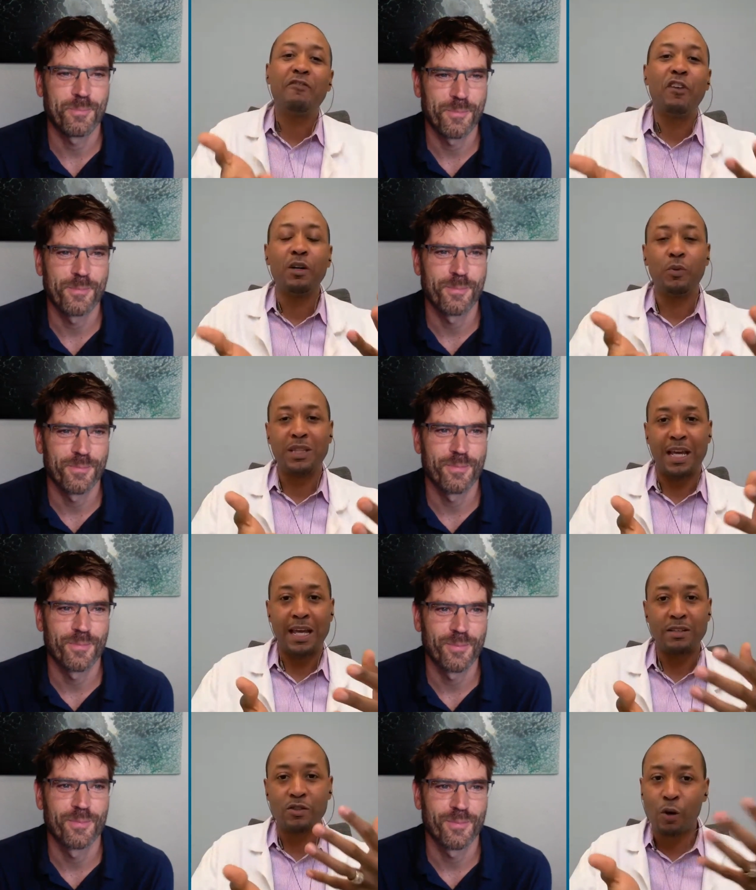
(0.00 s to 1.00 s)
Speaker 1: fun with
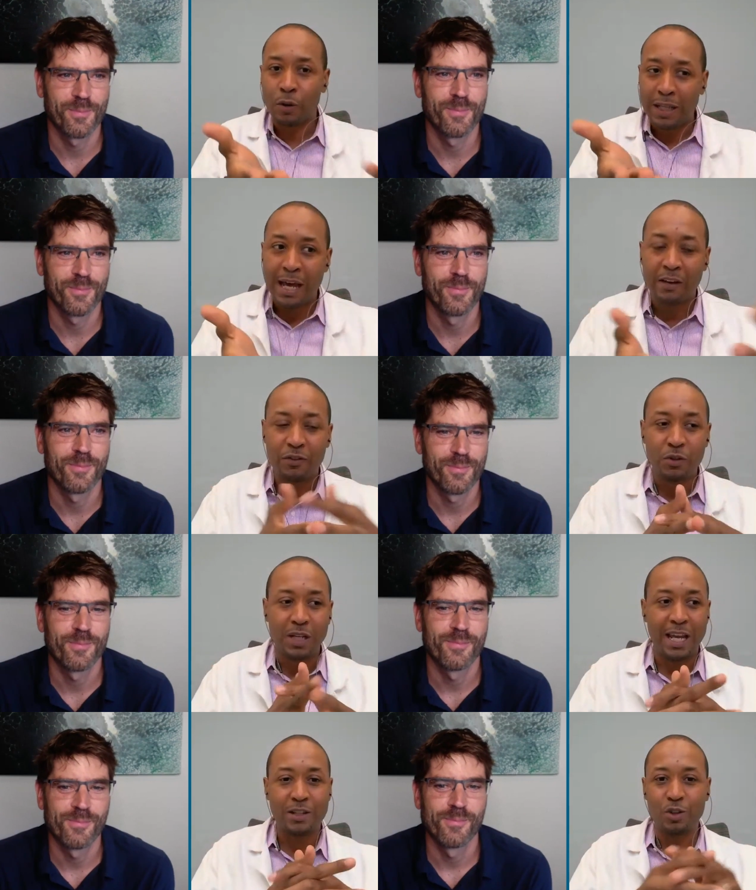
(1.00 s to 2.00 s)
that. And so a lot of you
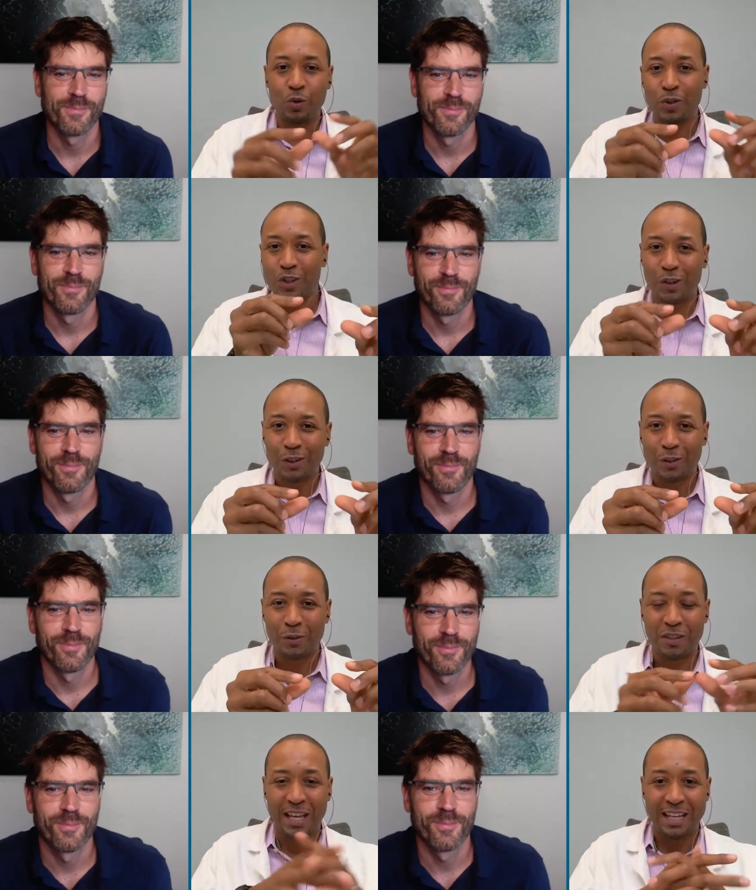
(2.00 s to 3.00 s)
can too with your
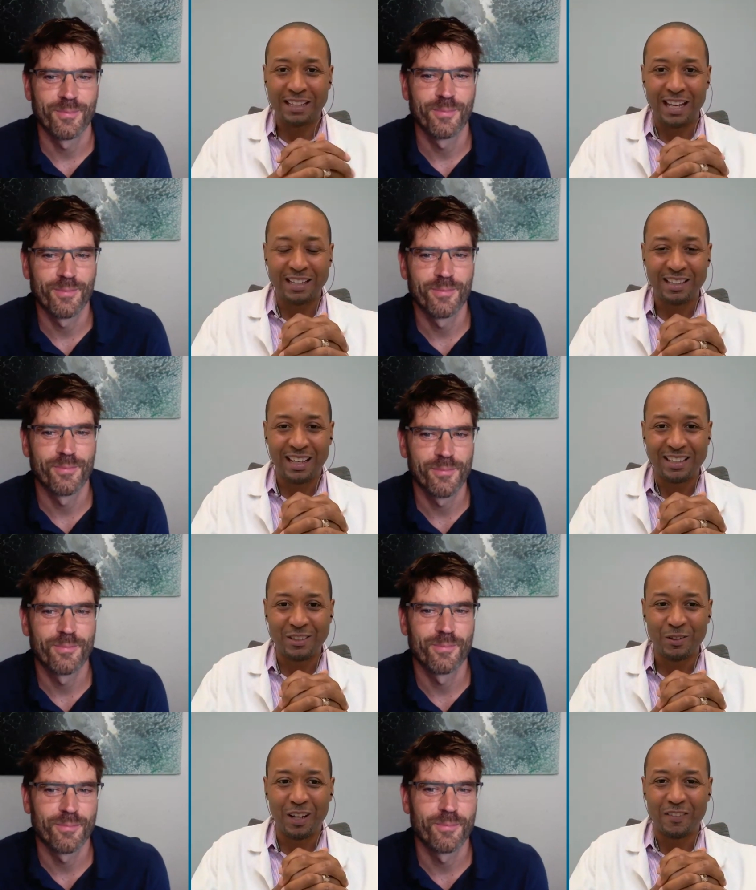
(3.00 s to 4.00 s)
little thing that that
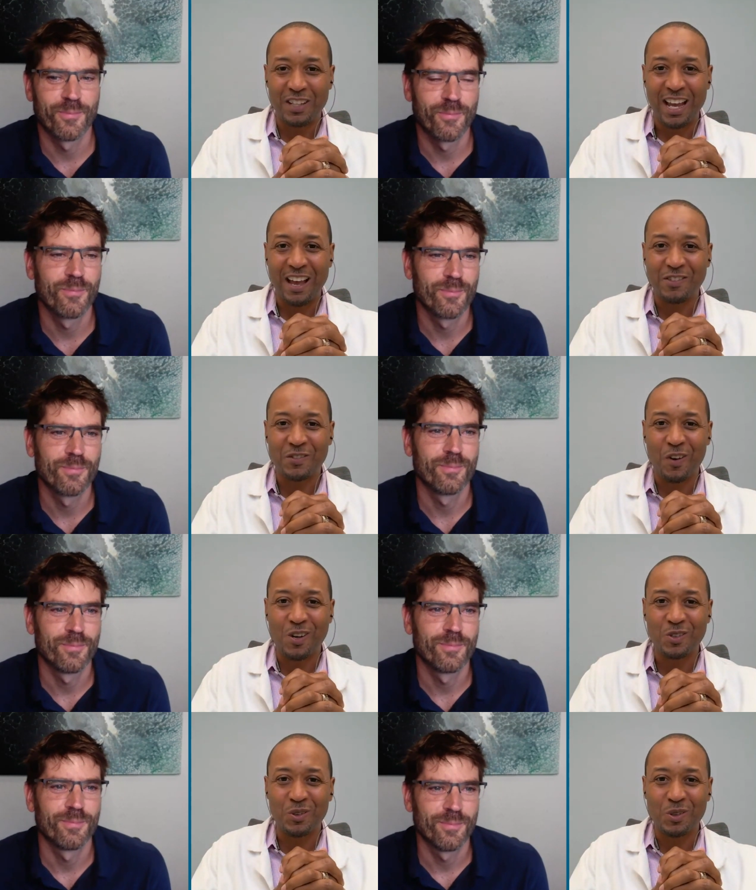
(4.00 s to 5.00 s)
you love to have as far
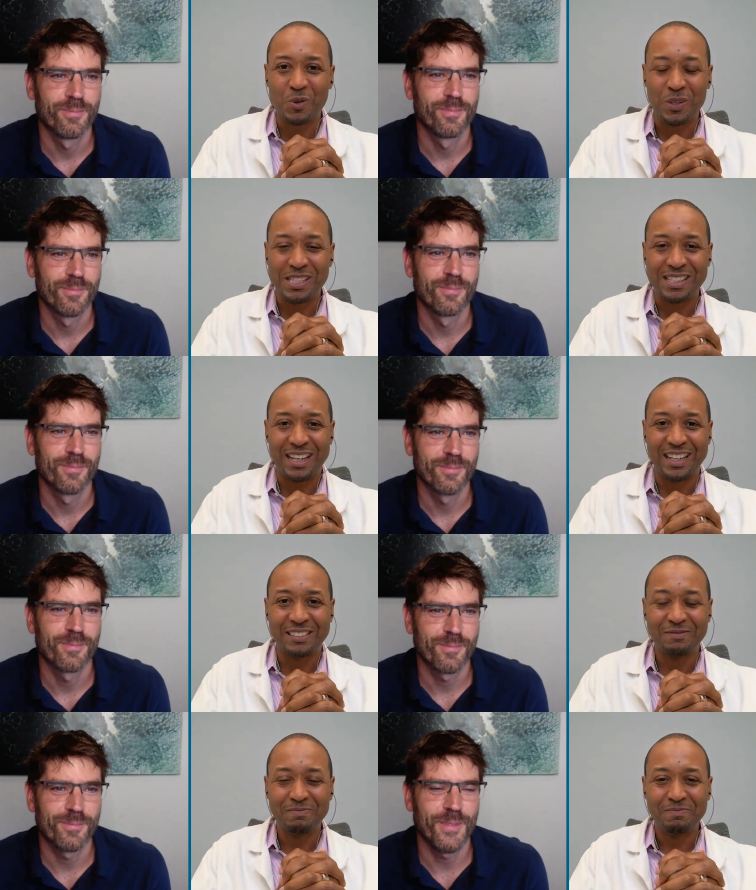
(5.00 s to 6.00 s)
as on the sweet side.
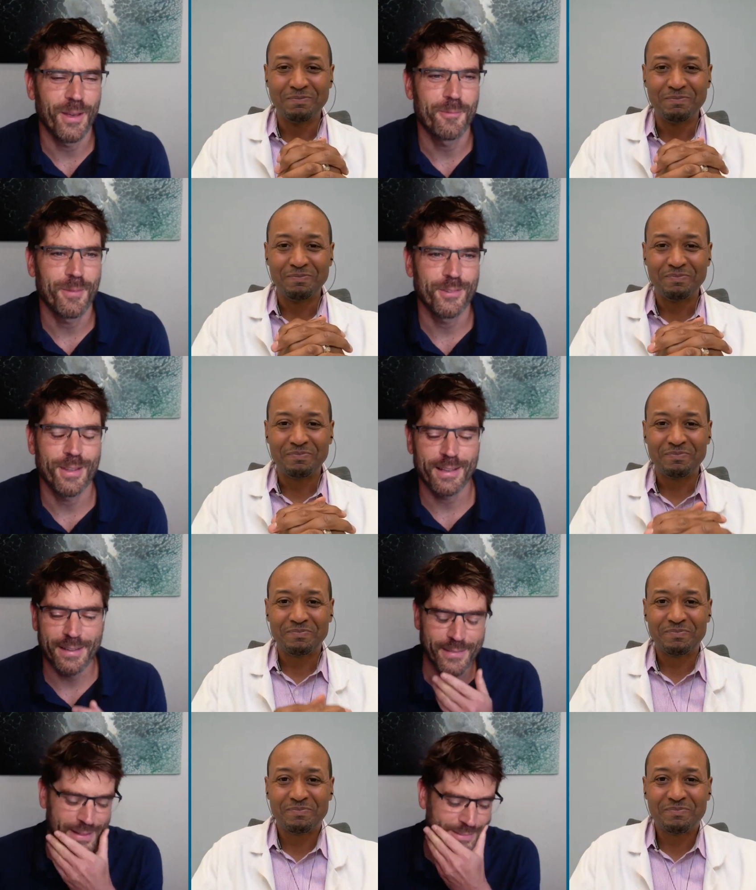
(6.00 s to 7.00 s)
Speaker 2: Yeah,
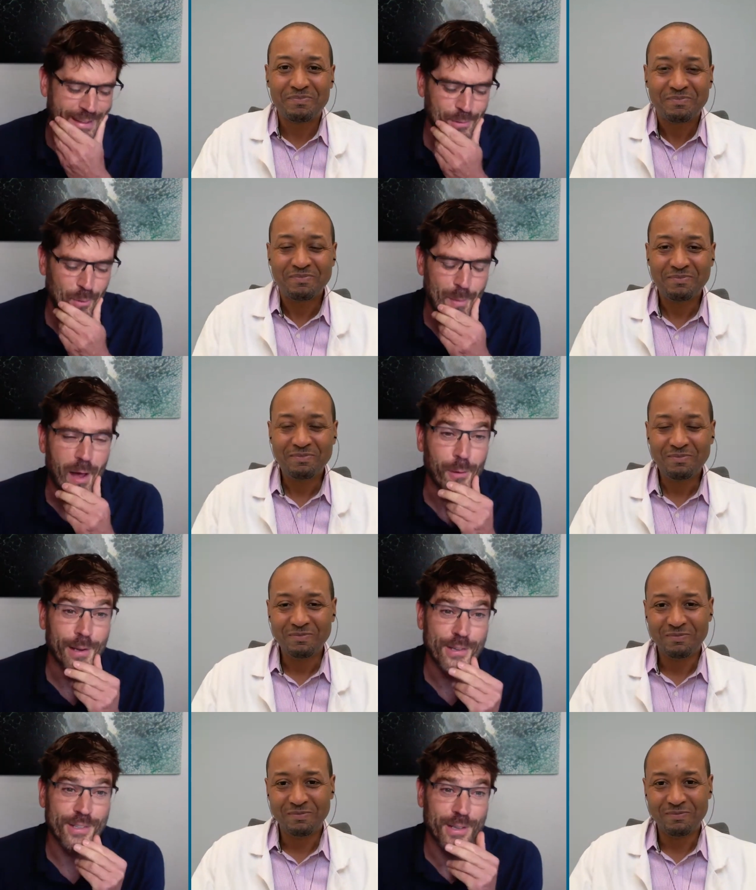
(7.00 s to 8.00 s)
exactly, and that's that's where
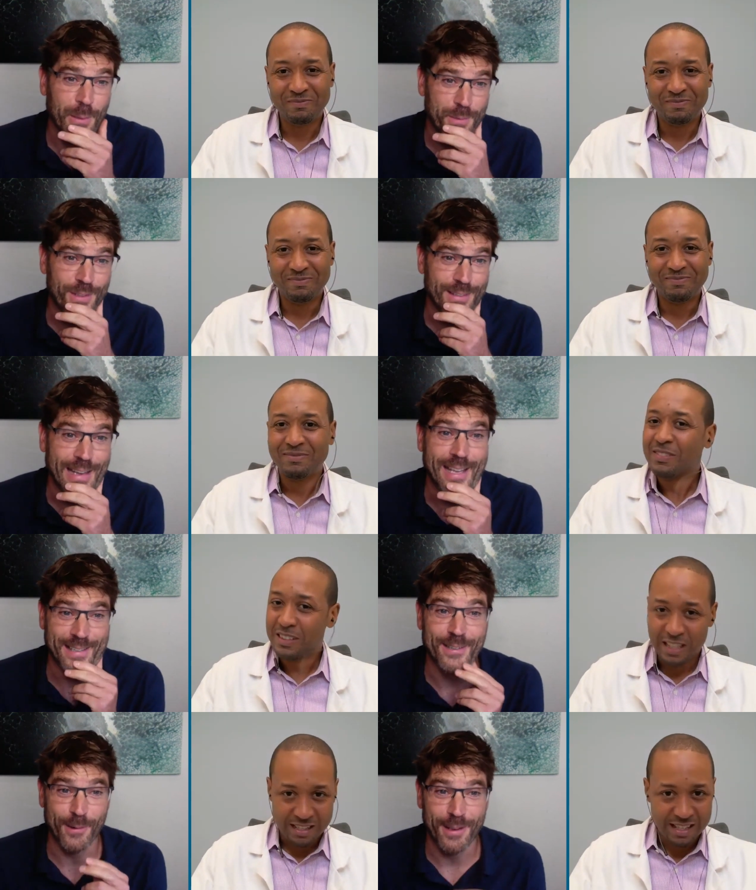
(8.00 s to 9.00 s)
moderation comes in
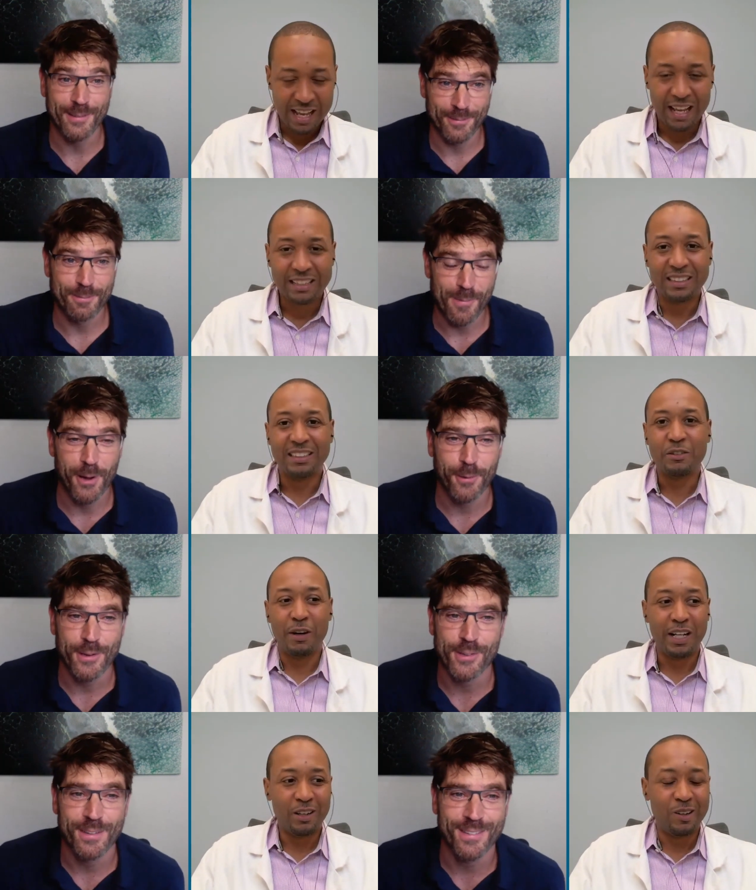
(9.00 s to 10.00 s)
handy. Exactly, right?
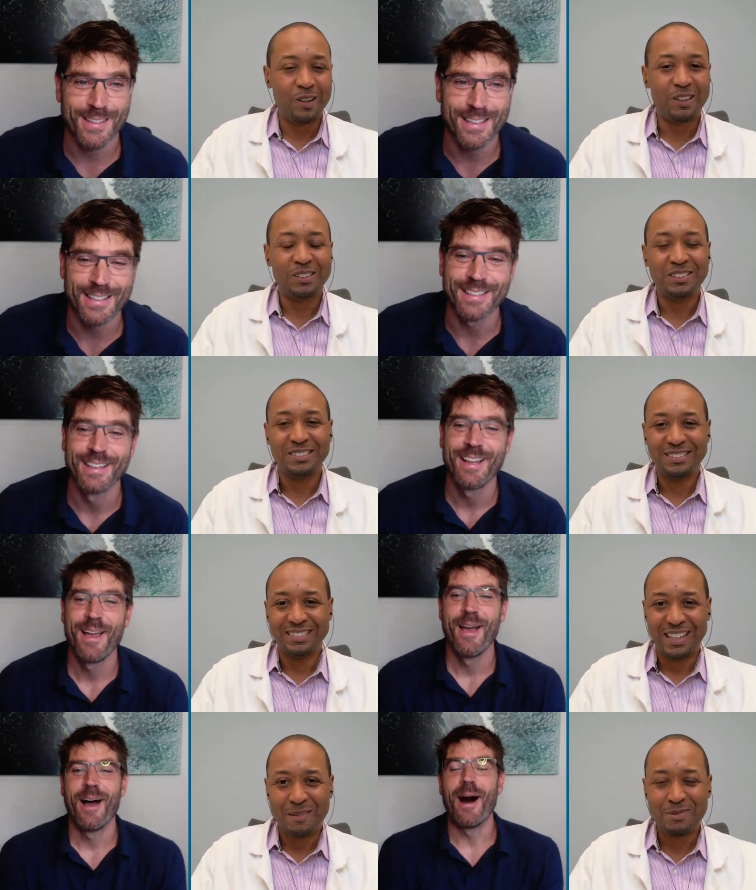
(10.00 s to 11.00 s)
moderation is the key.
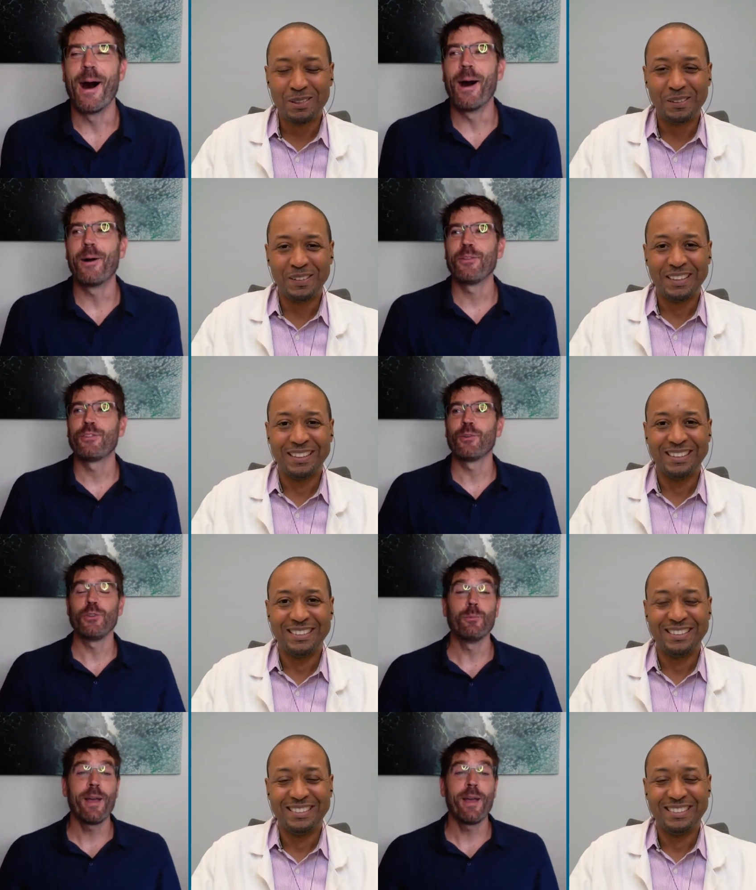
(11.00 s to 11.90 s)
Absolutely. Uh, so you